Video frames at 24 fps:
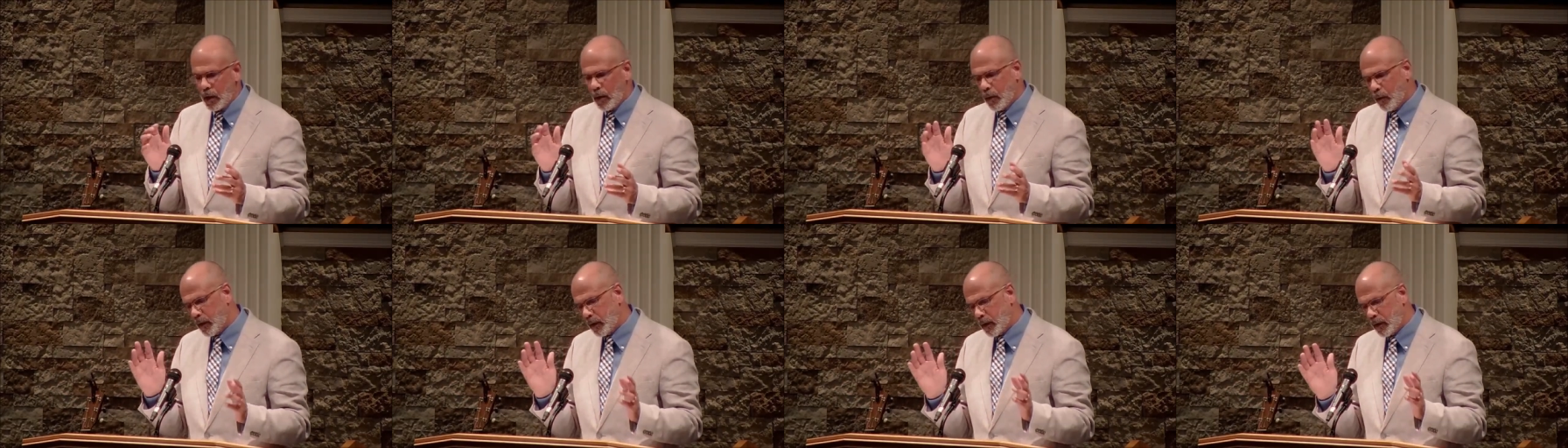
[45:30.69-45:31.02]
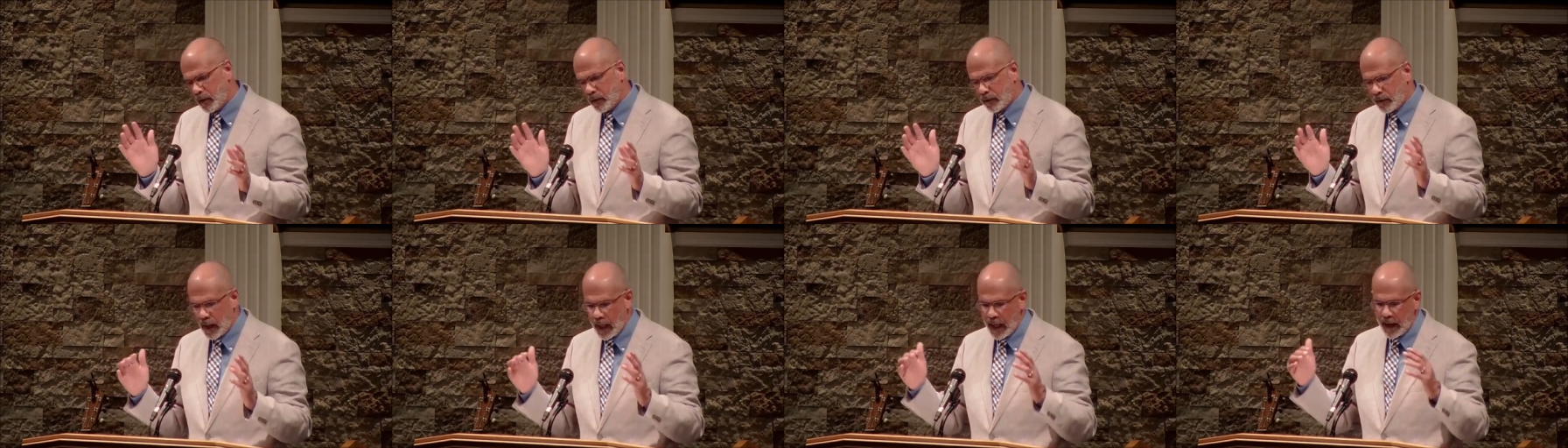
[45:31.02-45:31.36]
when the
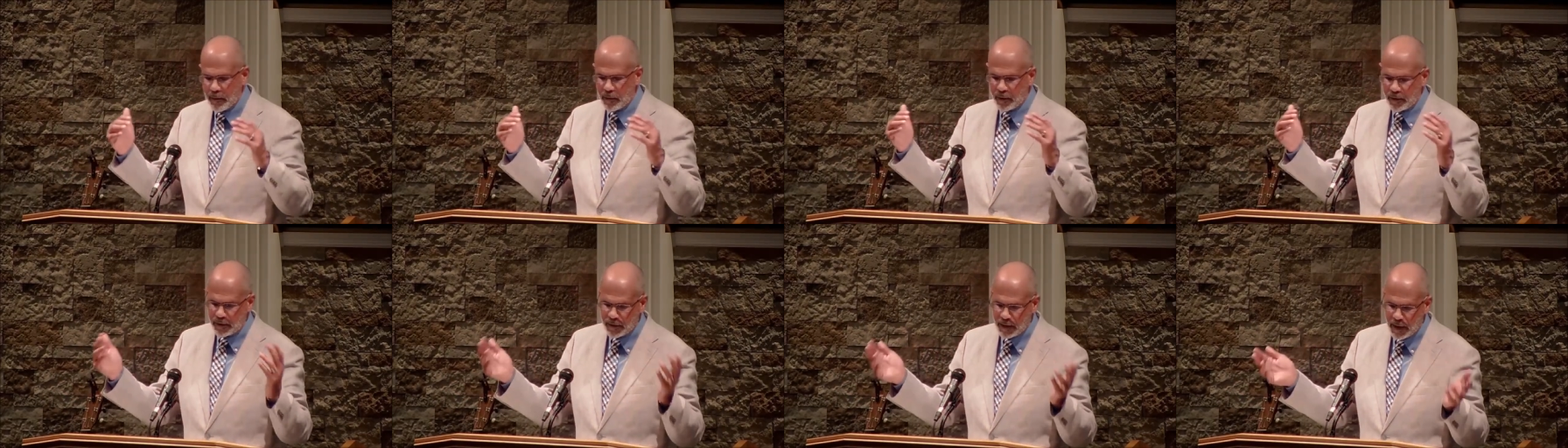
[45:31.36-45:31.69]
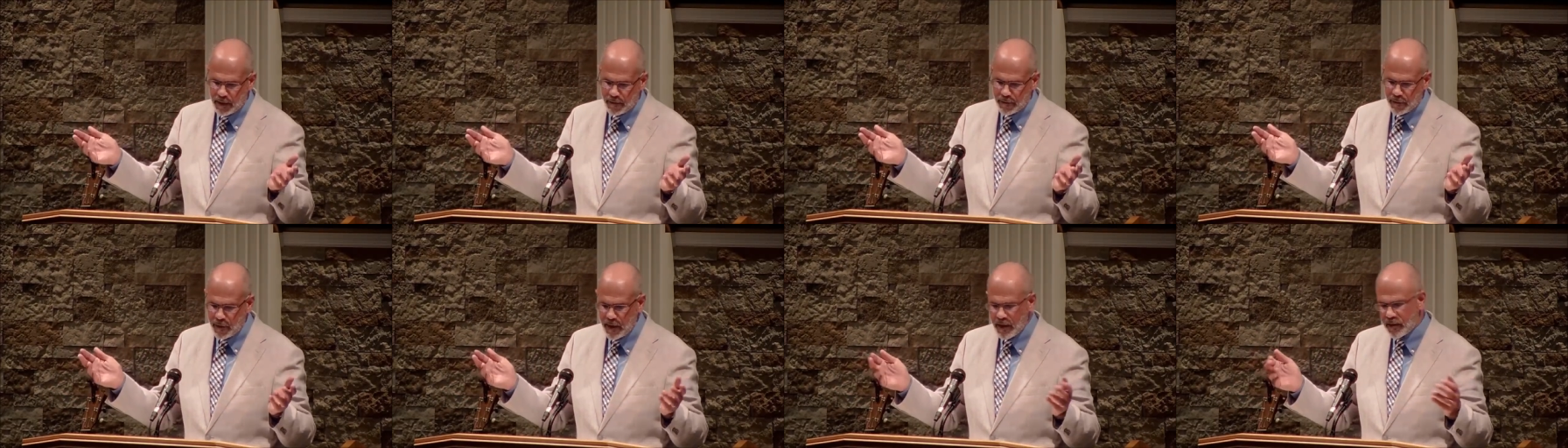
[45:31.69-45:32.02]
slave was
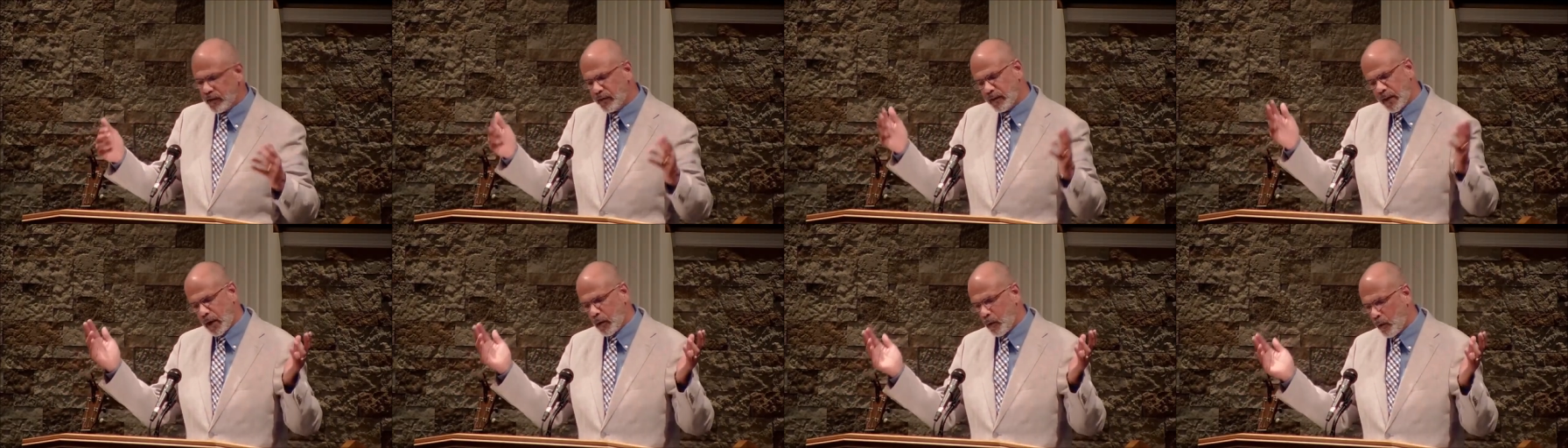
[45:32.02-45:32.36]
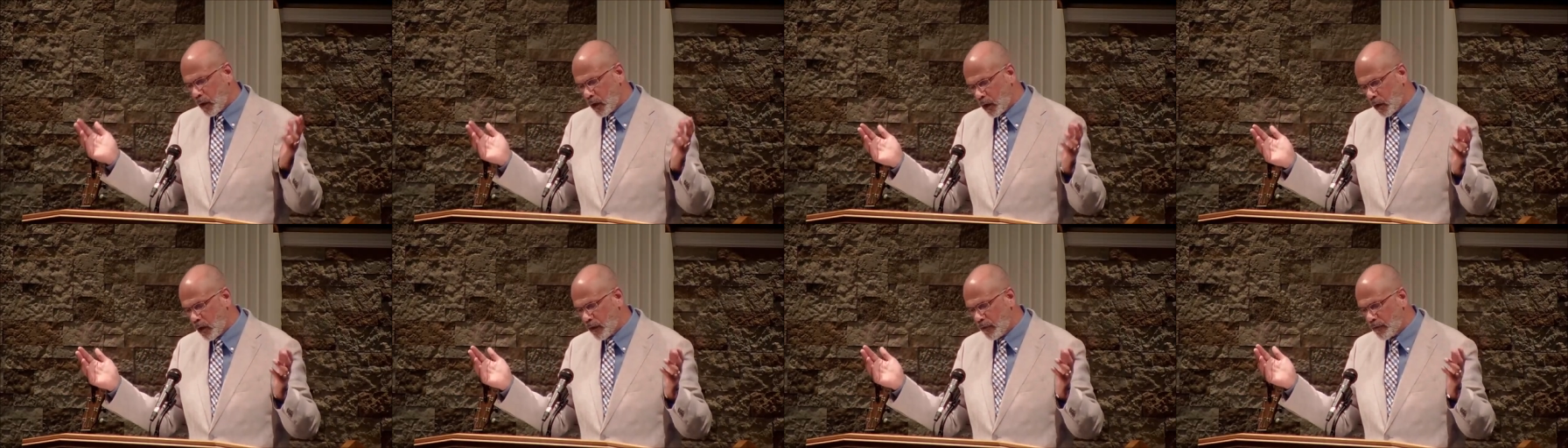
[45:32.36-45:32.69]
set free and says, I don't
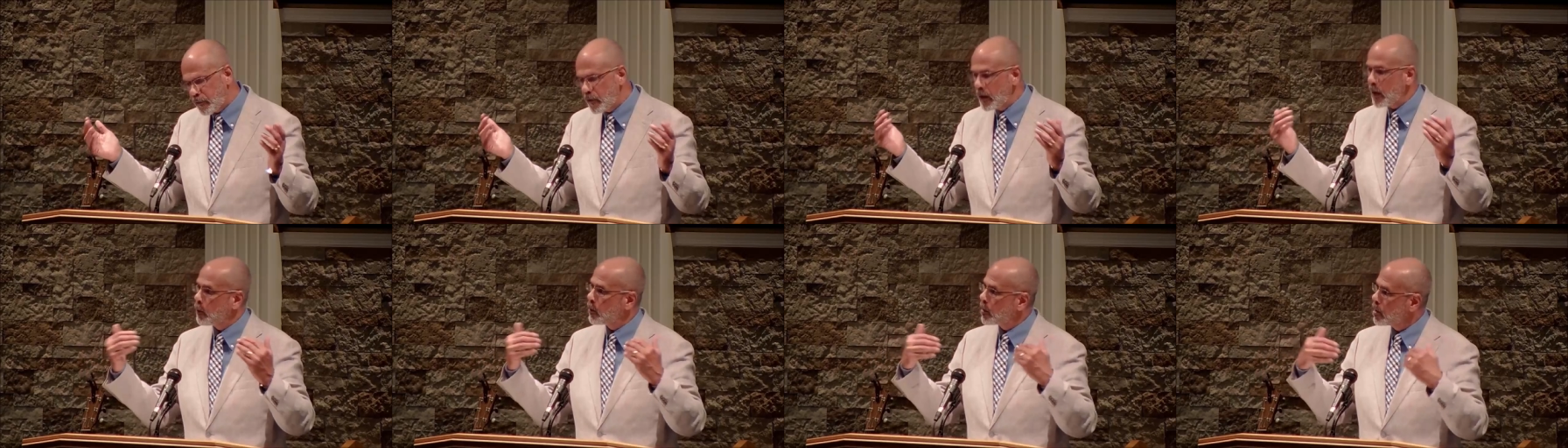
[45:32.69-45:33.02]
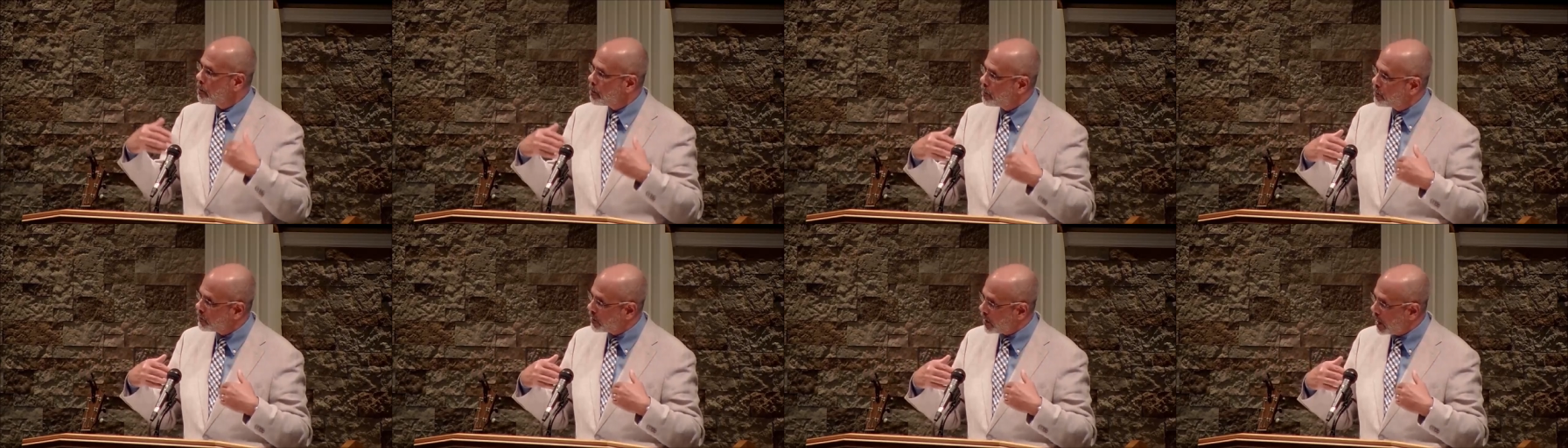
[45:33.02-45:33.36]
want to go free. I
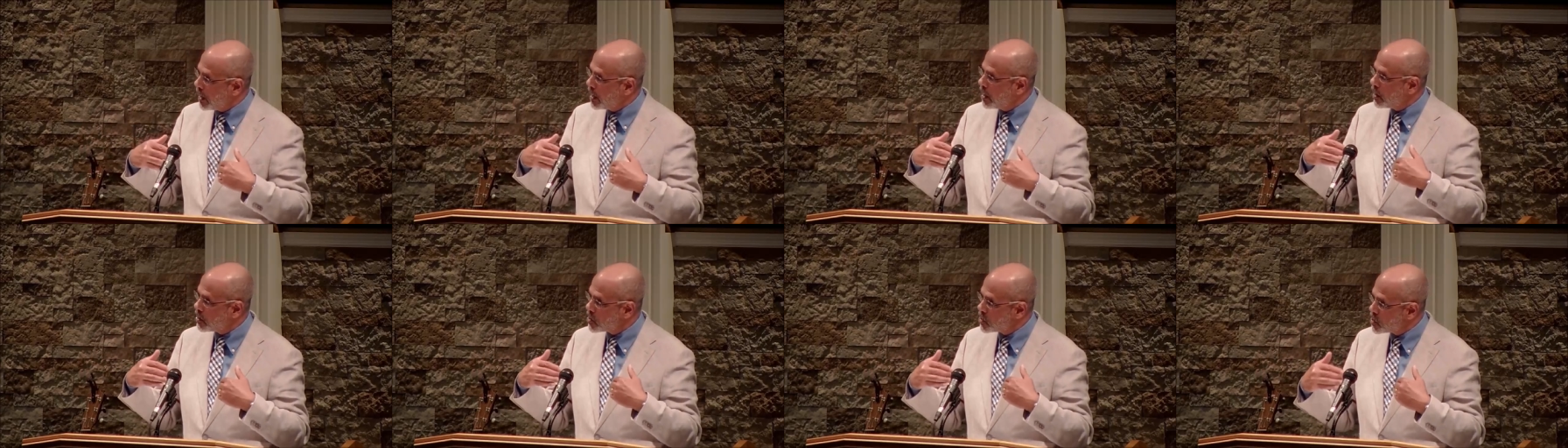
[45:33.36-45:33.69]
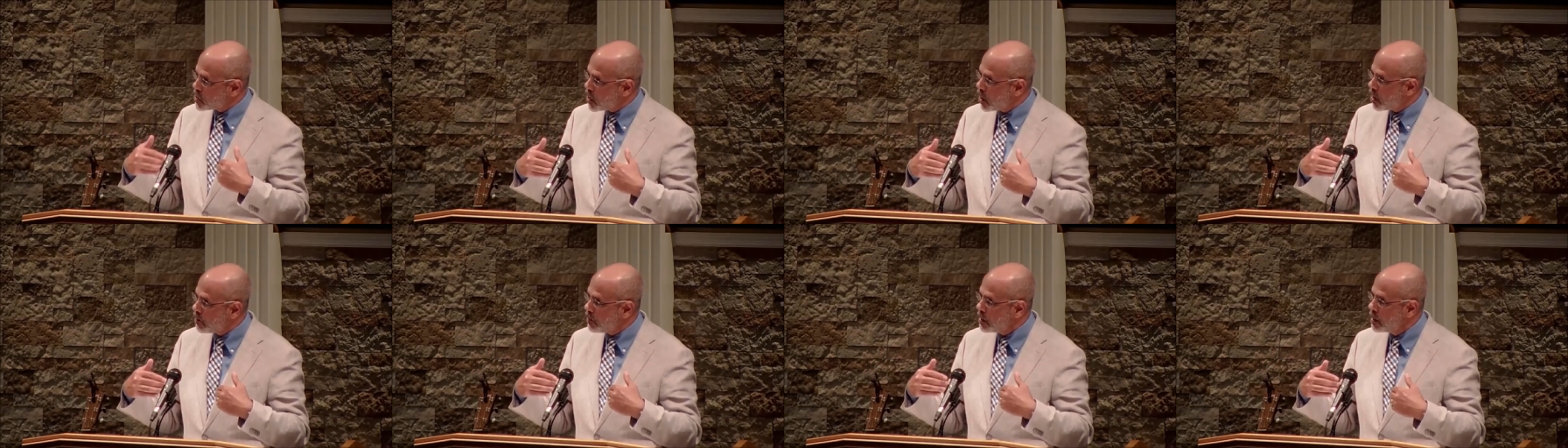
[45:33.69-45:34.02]
want to stay here a
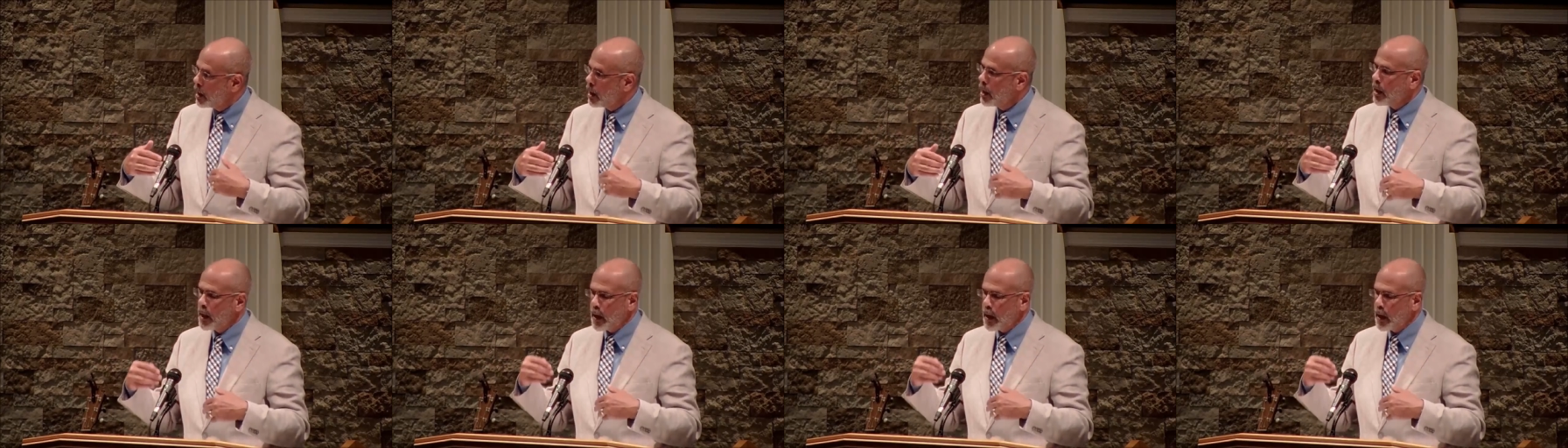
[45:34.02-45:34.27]
servant.